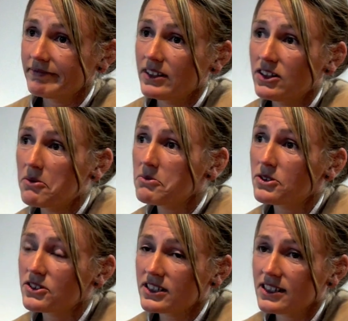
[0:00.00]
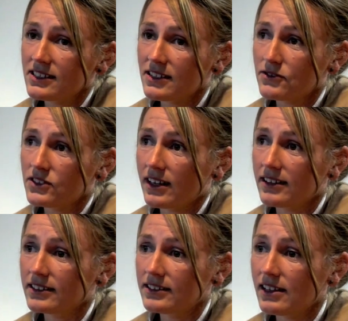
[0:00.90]
The numbers since I've
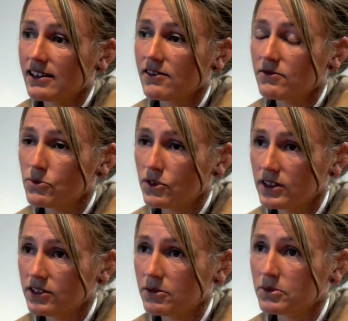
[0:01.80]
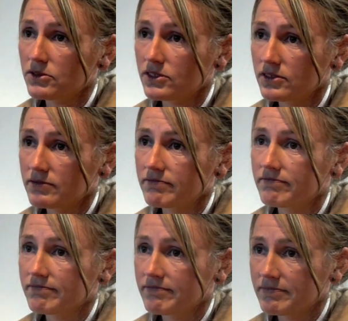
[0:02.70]
started have more than doubled,
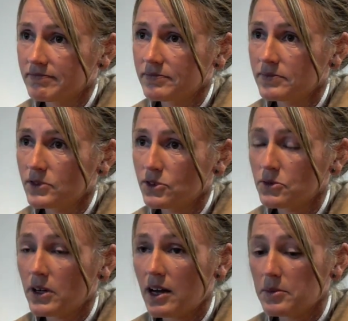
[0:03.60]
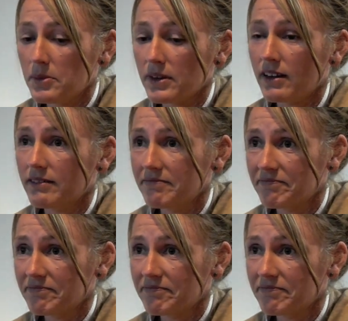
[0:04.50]
so happy with that.